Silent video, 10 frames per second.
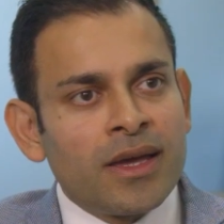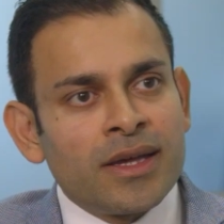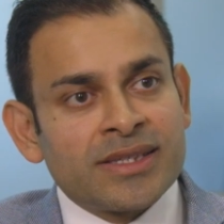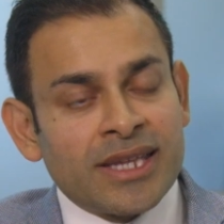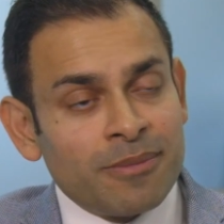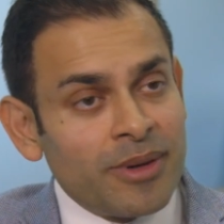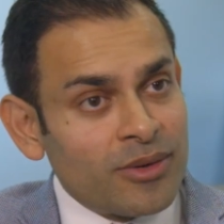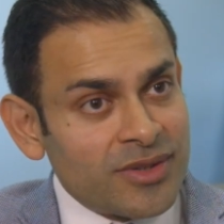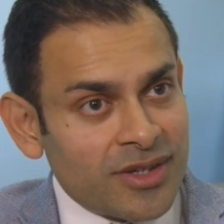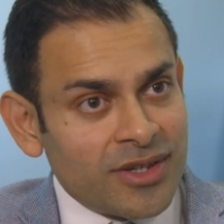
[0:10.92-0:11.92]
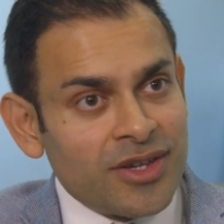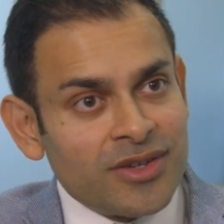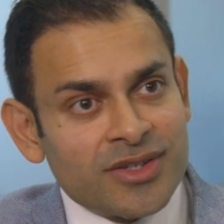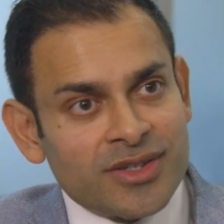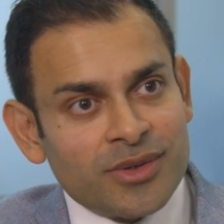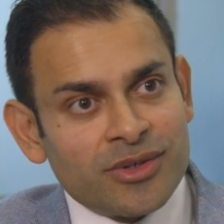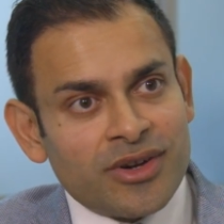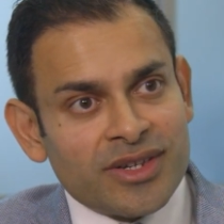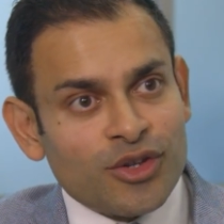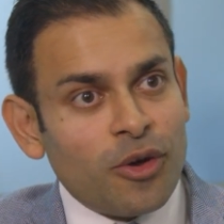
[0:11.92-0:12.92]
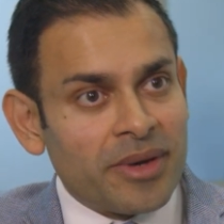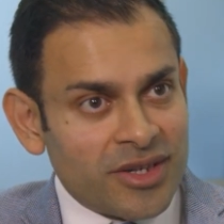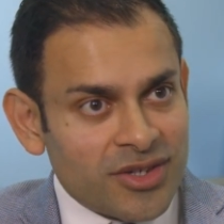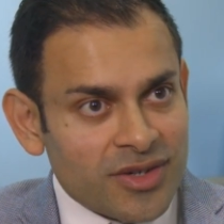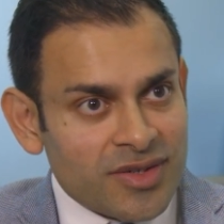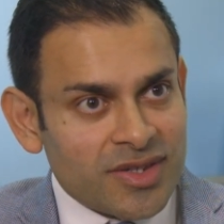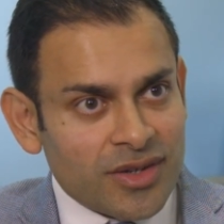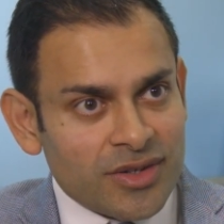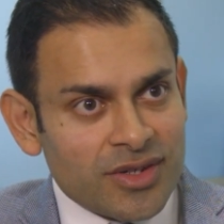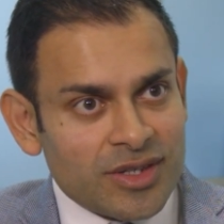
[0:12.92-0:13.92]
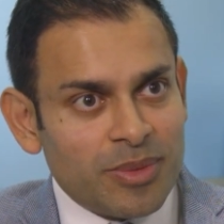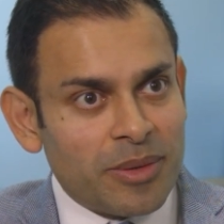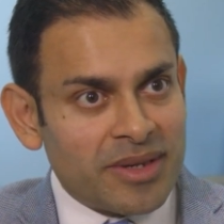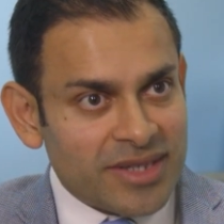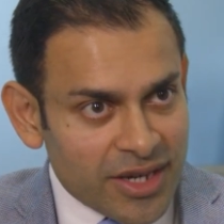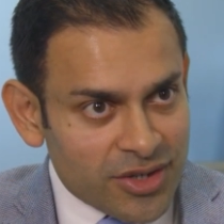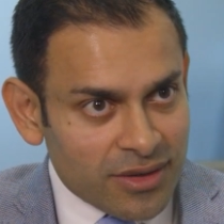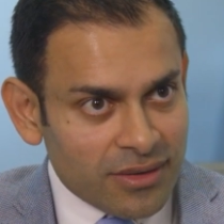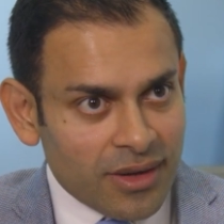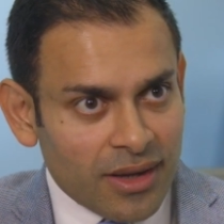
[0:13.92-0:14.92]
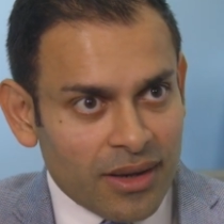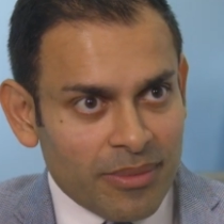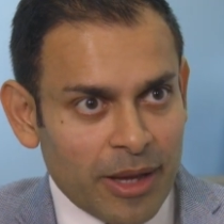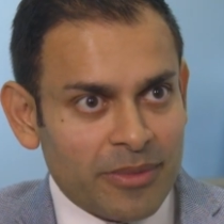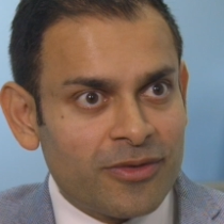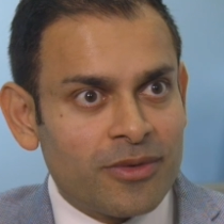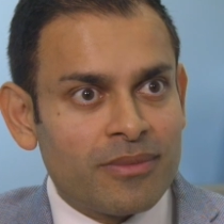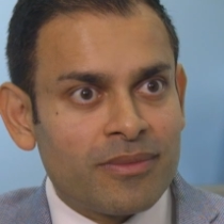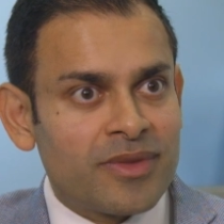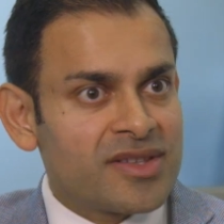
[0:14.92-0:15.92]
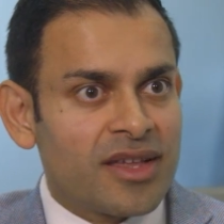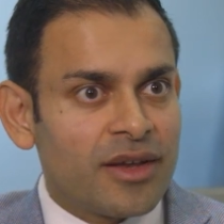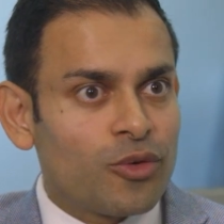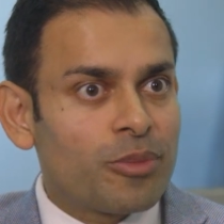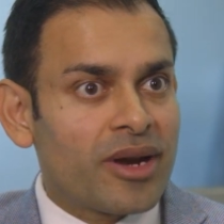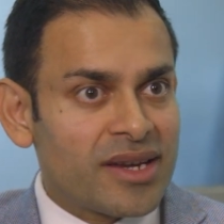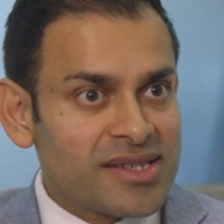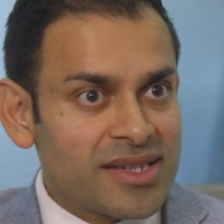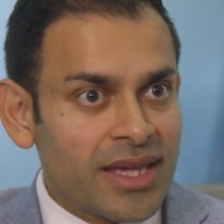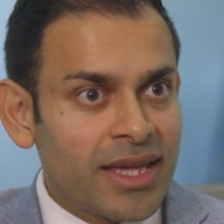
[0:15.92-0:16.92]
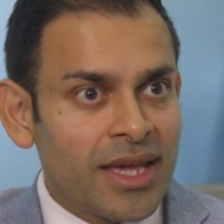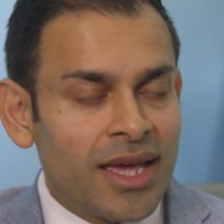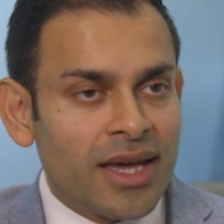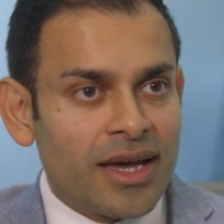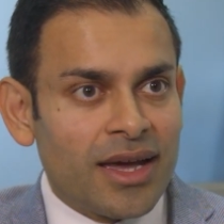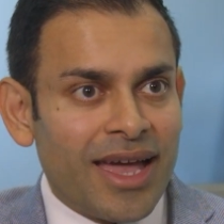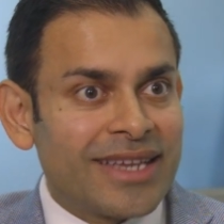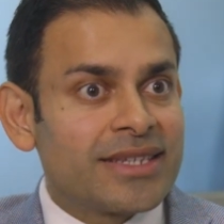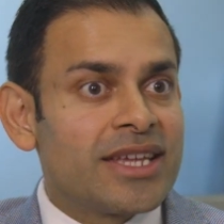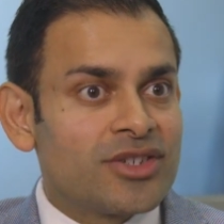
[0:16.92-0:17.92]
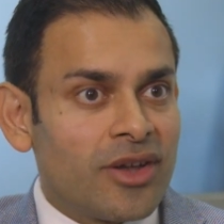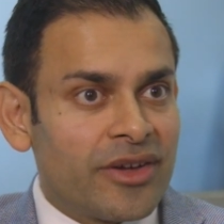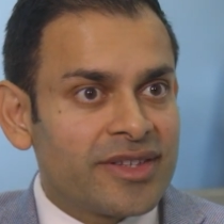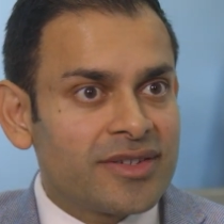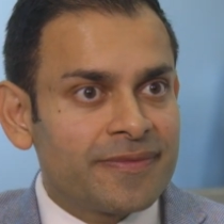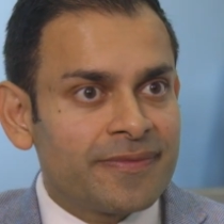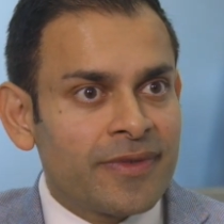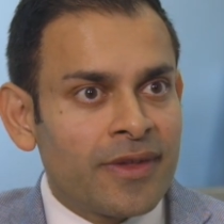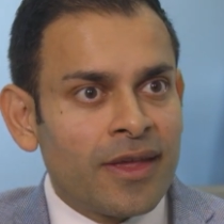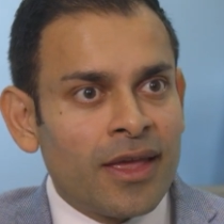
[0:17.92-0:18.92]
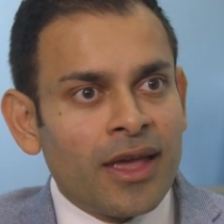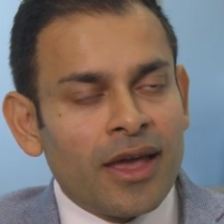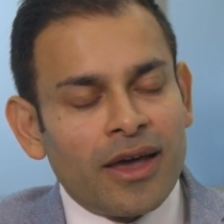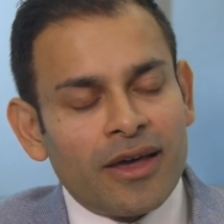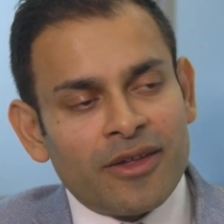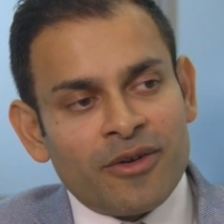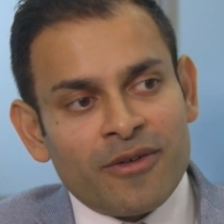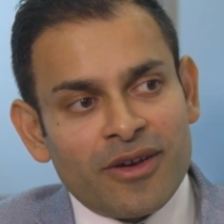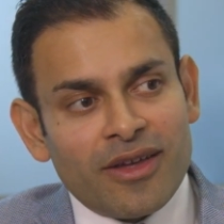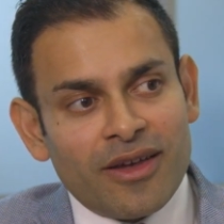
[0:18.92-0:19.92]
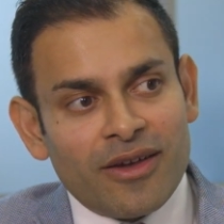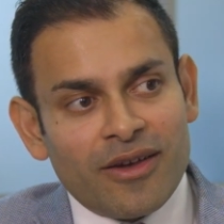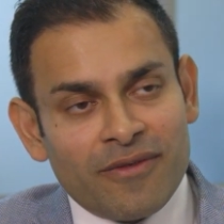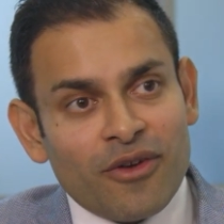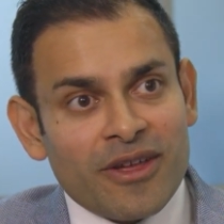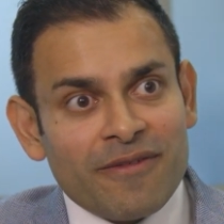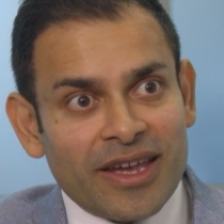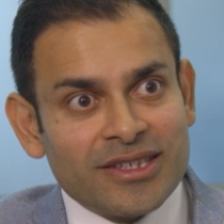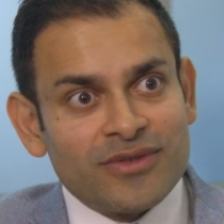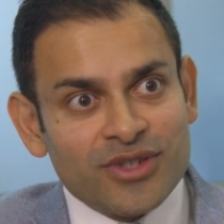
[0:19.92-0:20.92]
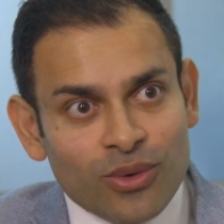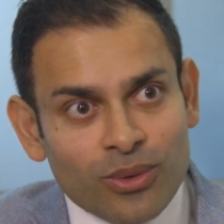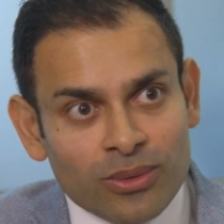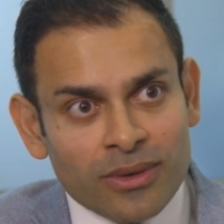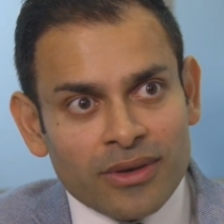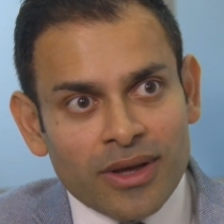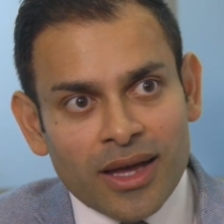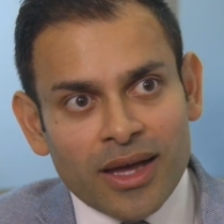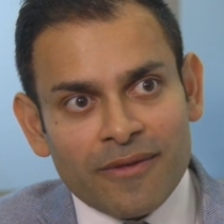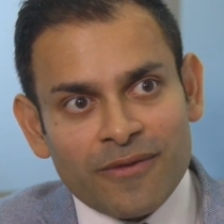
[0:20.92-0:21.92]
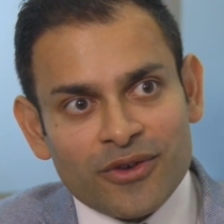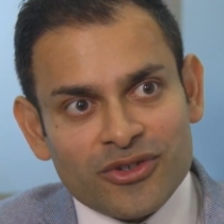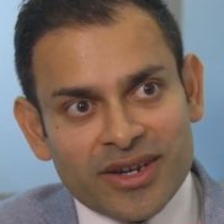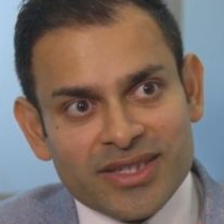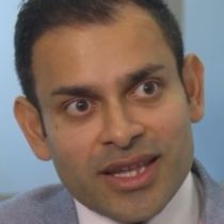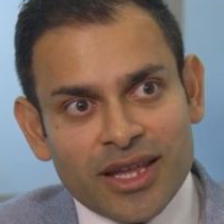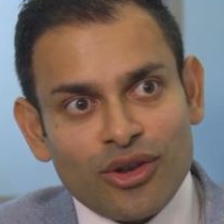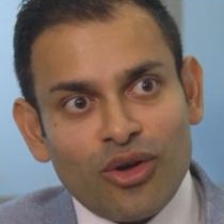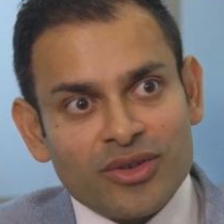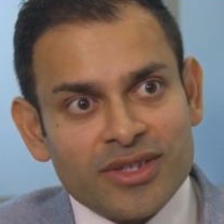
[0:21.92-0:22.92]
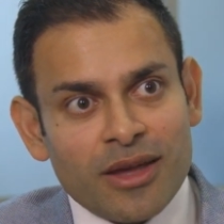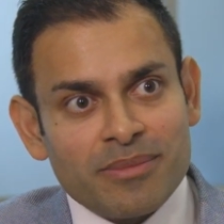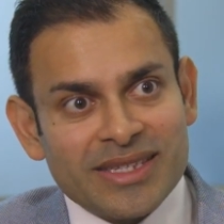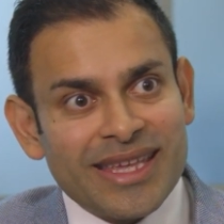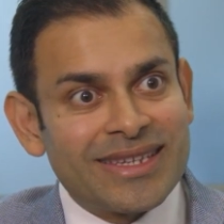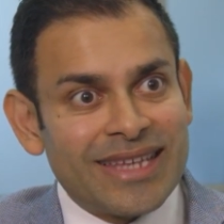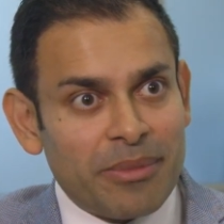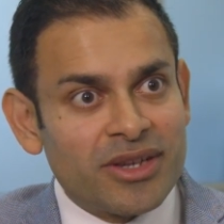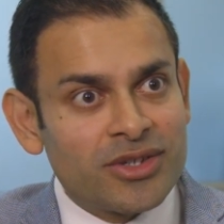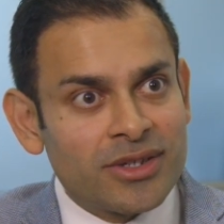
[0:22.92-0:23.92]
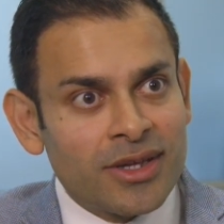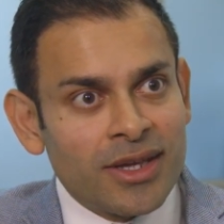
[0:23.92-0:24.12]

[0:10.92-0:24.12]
Skin peels are used to address common issues such as pigmentation, perhaps from the sun or pregnancy, and age lines. They're a very effective tool for addressing long-term skin damage.